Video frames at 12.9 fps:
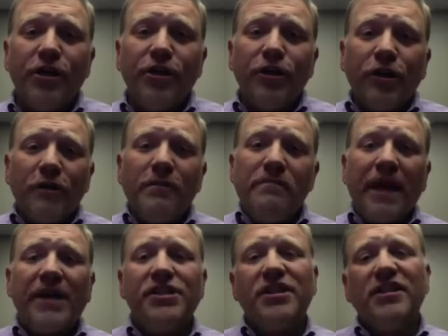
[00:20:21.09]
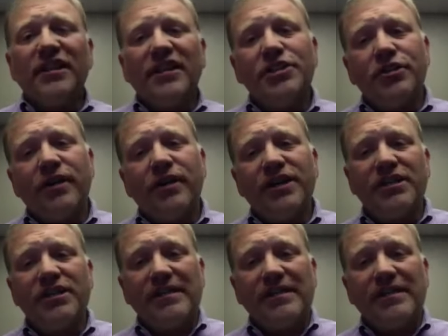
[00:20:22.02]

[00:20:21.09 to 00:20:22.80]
You're going to be managing the lead generation